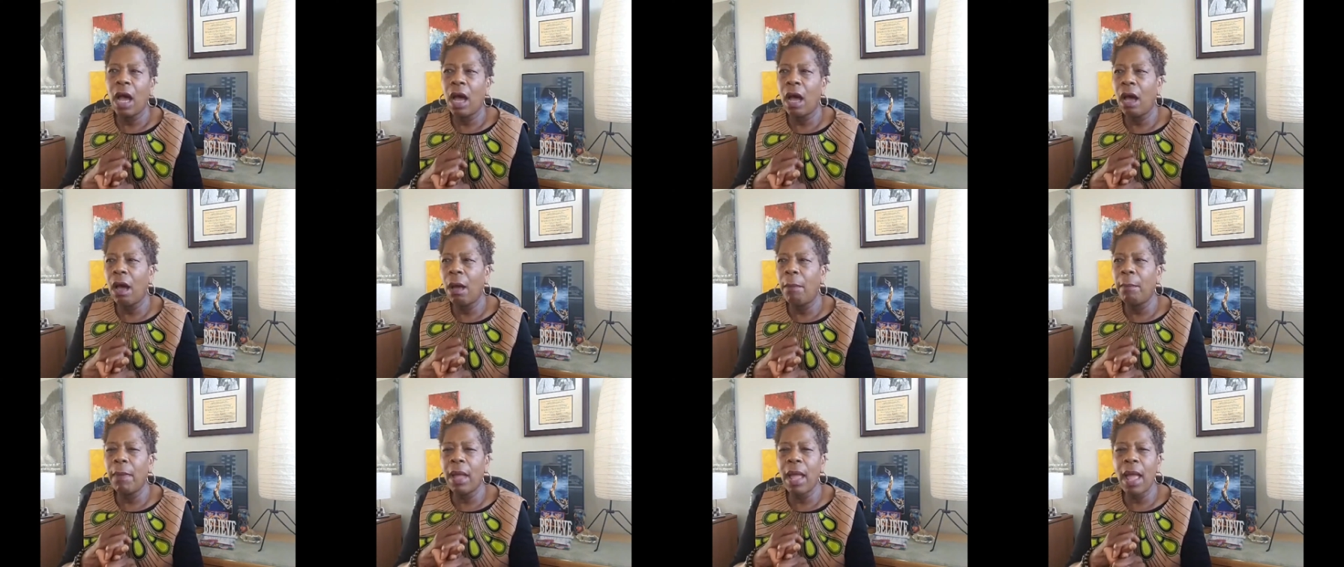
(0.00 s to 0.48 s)

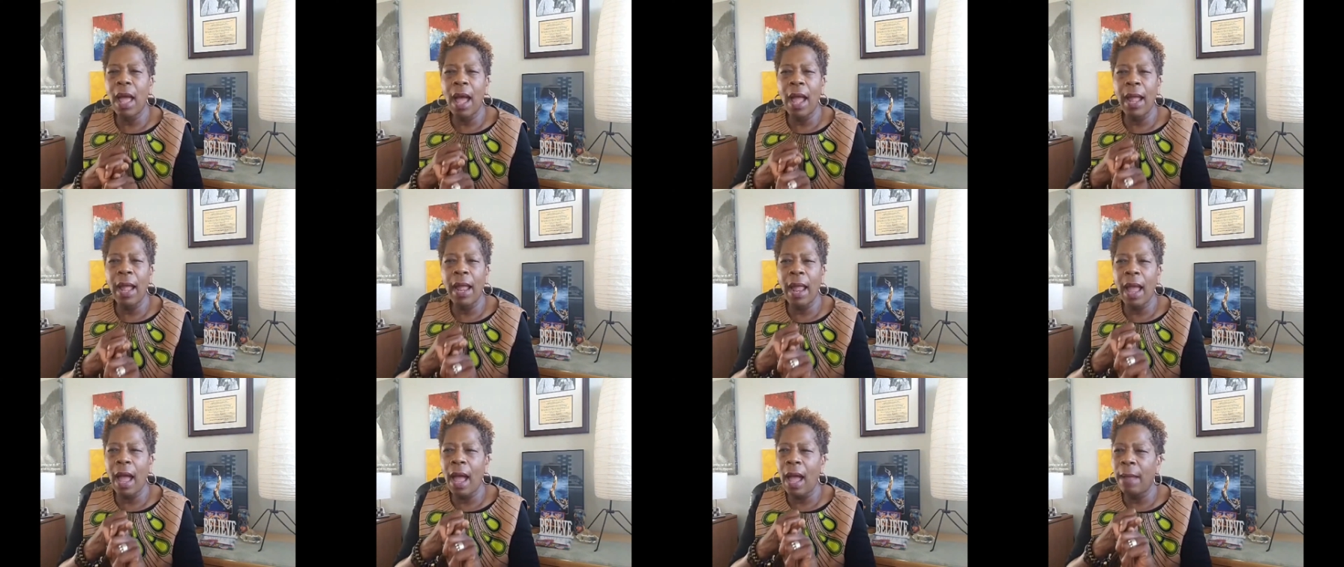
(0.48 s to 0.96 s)
Um,
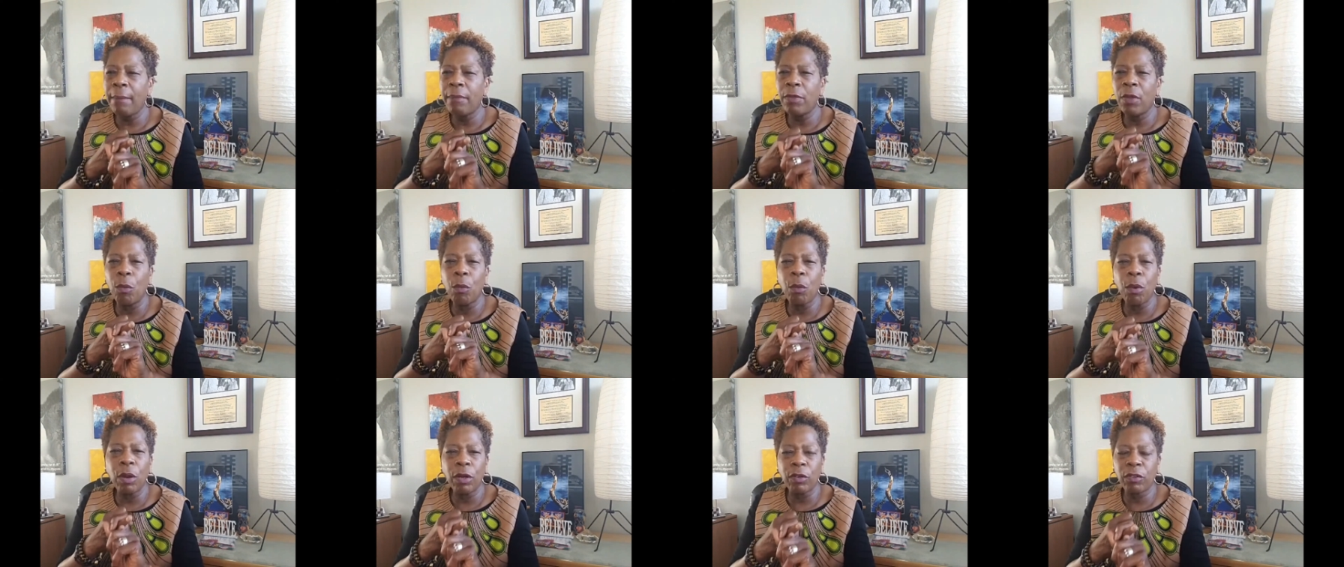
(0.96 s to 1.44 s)
I, I'm
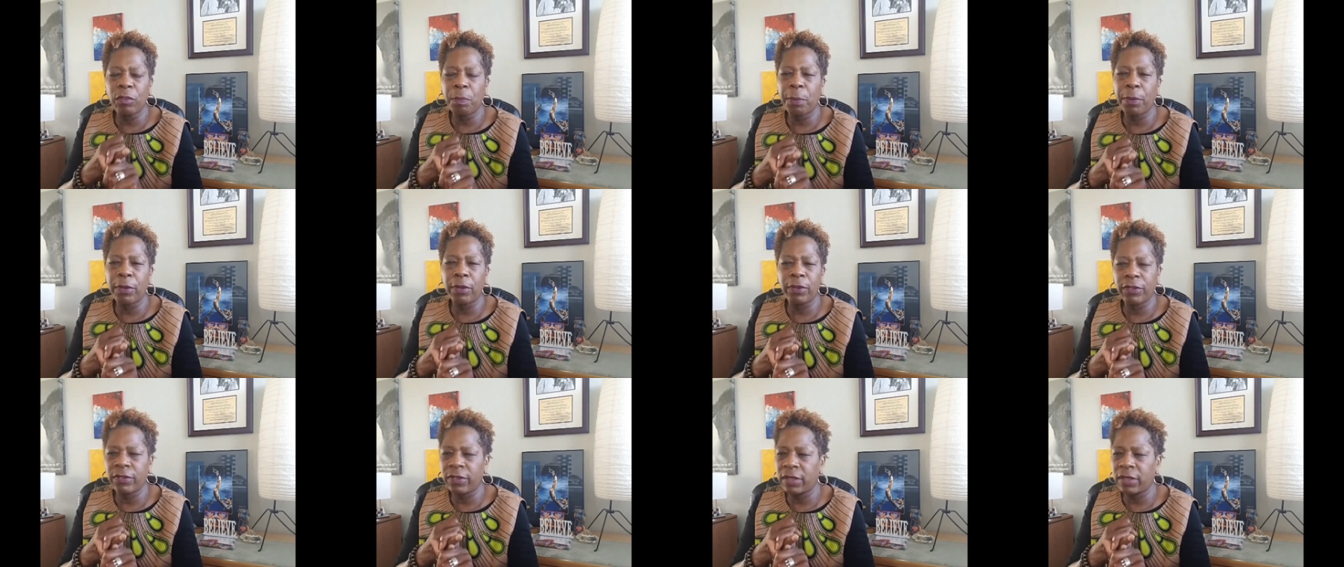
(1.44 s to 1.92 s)
the worst
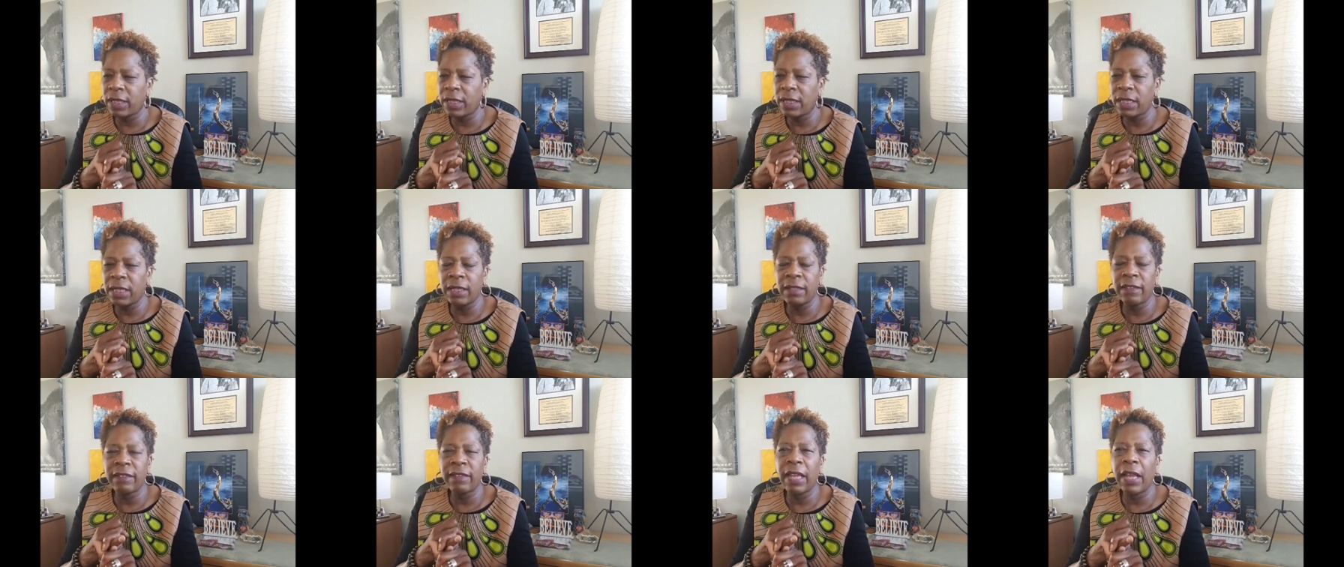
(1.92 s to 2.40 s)
person
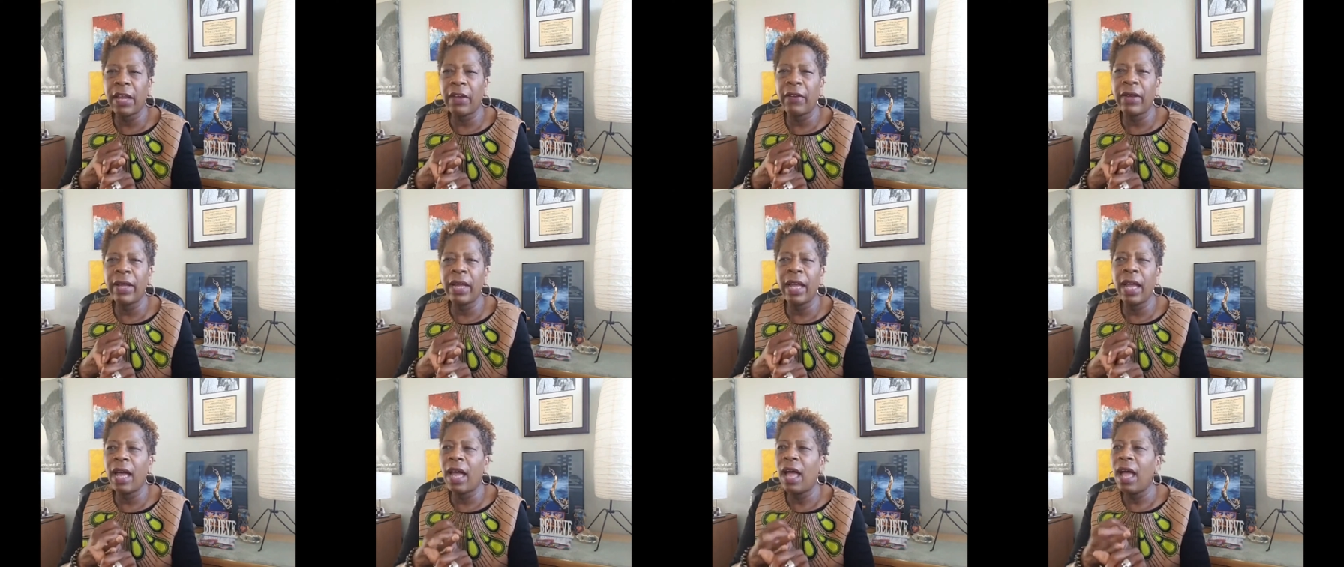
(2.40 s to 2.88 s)
in this
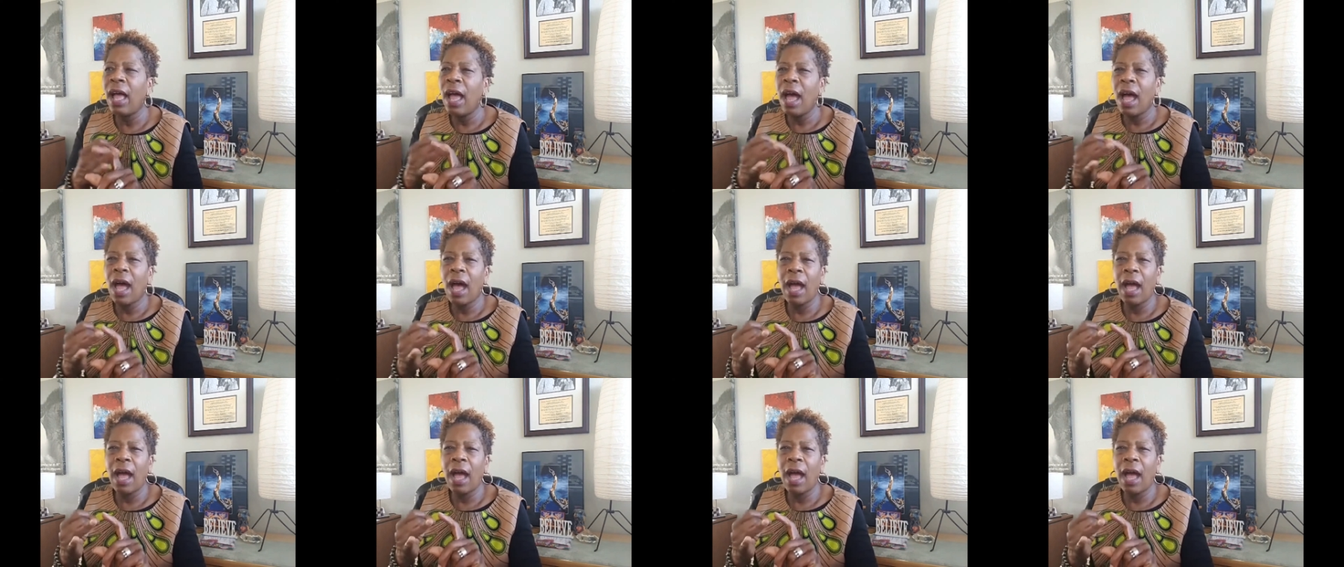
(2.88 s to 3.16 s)
area.